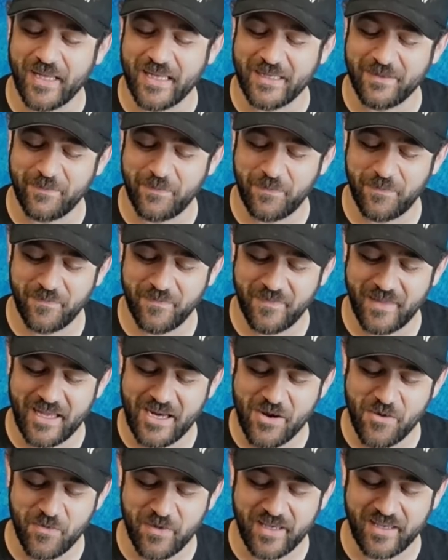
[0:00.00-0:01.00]
that
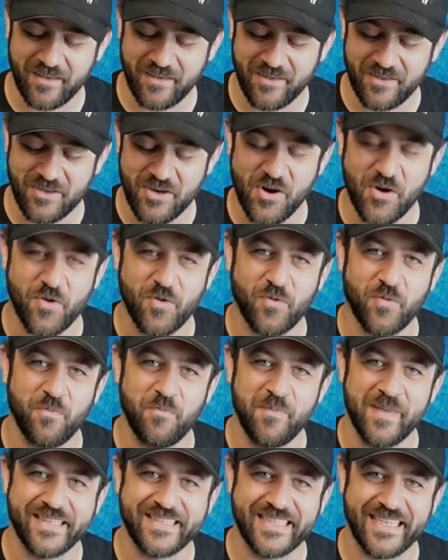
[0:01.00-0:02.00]
they don't go
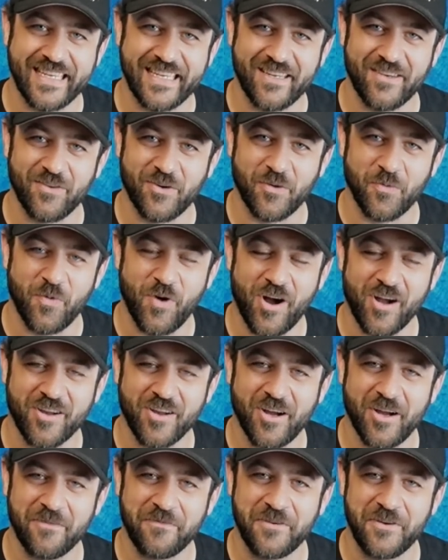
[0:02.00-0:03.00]
missing or
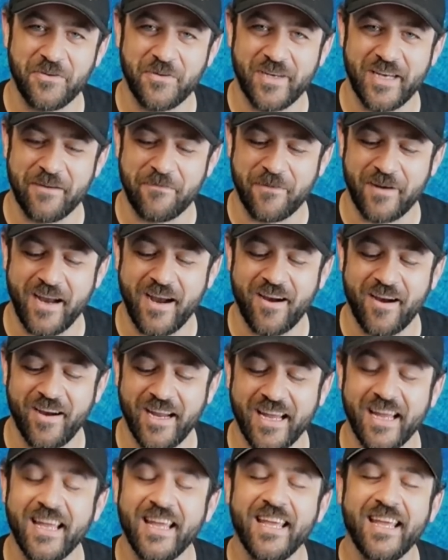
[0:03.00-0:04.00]
walk off into a different
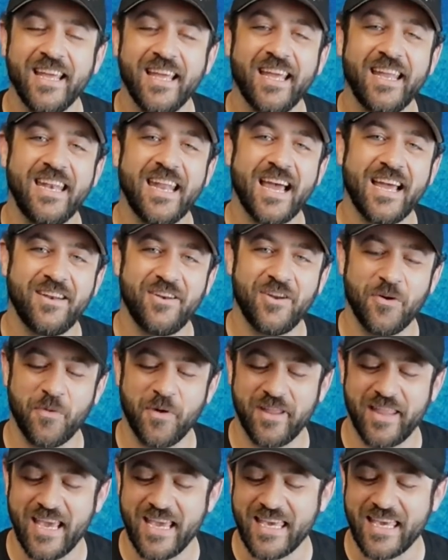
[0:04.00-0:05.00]
area and not know
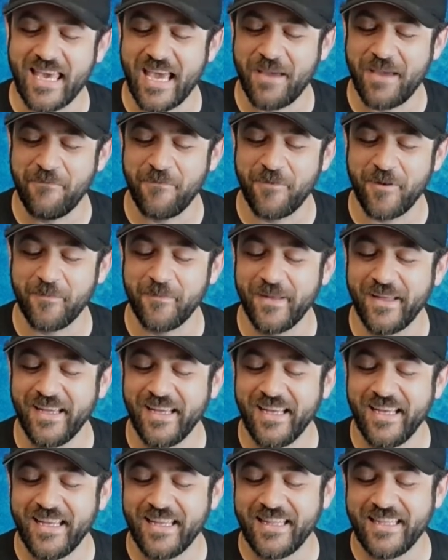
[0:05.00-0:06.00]
where they came from.
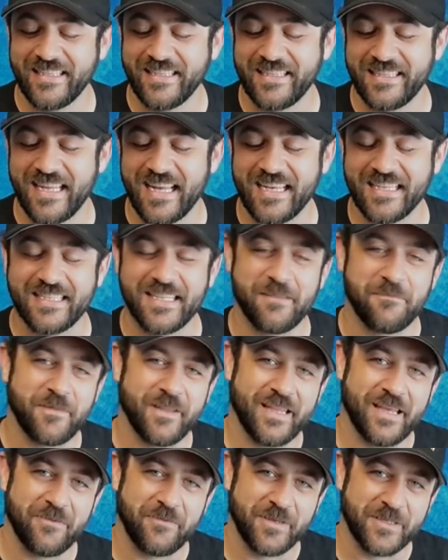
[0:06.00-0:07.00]
This is not
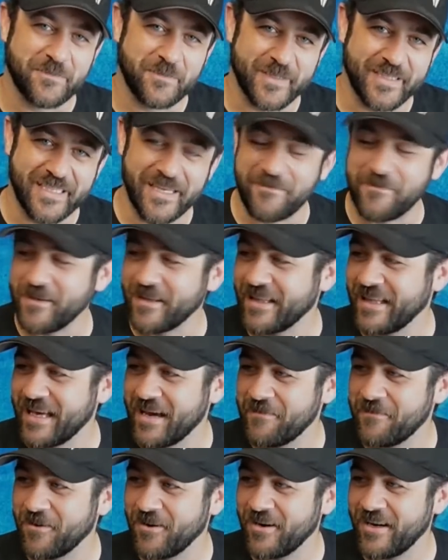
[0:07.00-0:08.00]
something that we
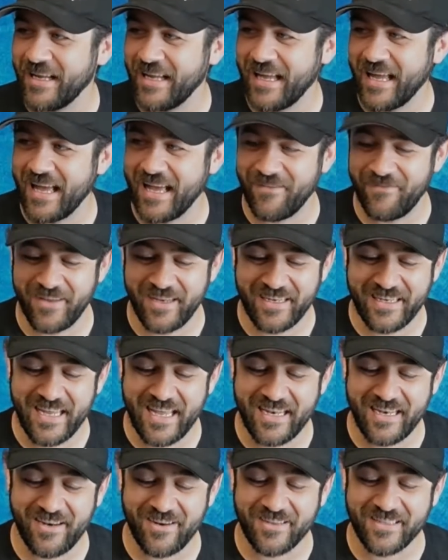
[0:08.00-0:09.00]
specifically ever have
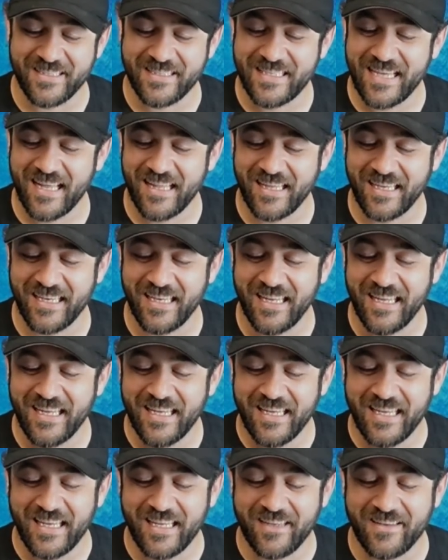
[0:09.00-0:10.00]
intended on selling.
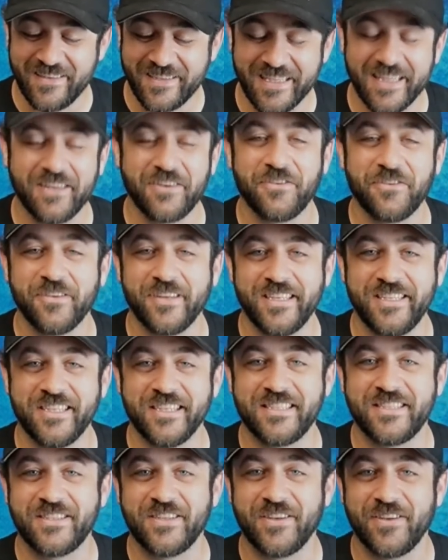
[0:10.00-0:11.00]
It is literally
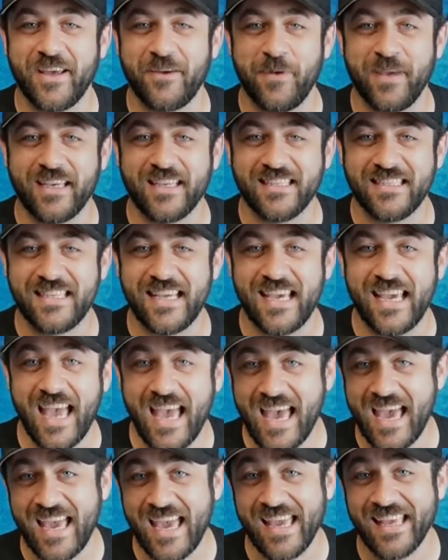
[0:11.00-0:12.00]
just so that we can say,
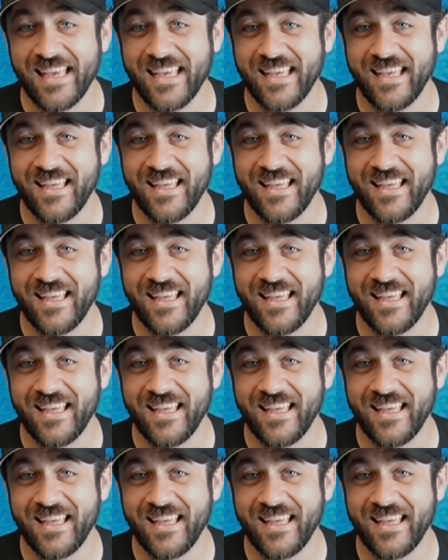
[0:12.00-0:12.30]
hey,